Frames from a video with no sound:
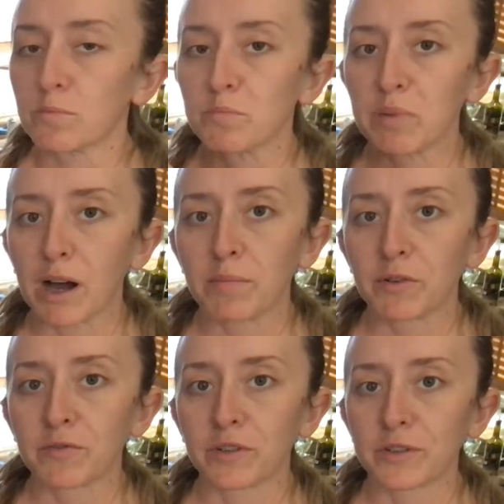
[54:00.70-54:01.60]
pop
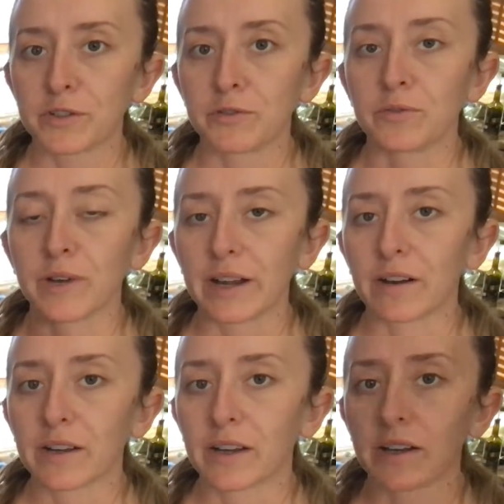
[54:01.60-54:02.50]
over to
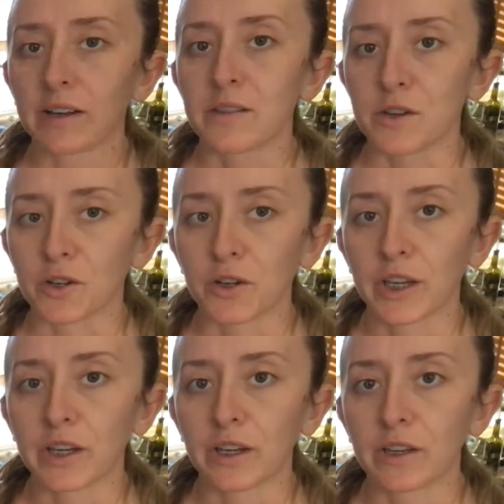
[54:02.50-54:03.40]
Erica
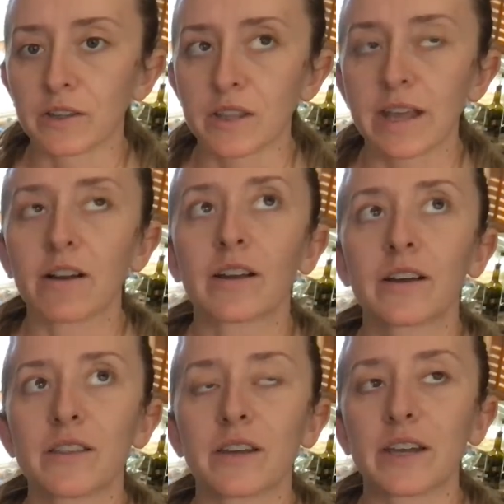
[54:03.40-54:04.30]

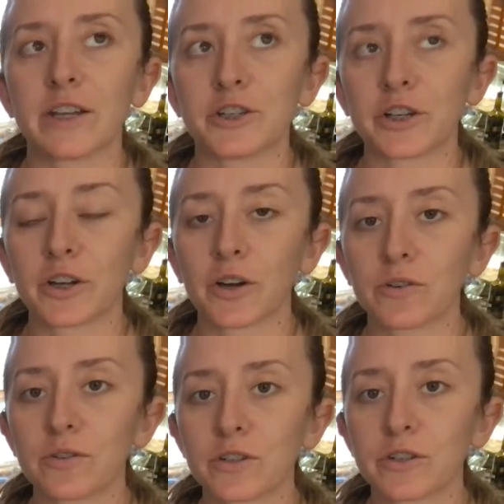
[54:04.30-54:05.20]
the Kitchen
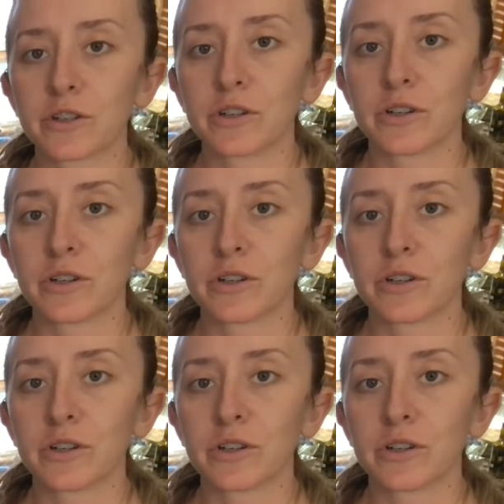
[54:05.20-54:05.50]
Coach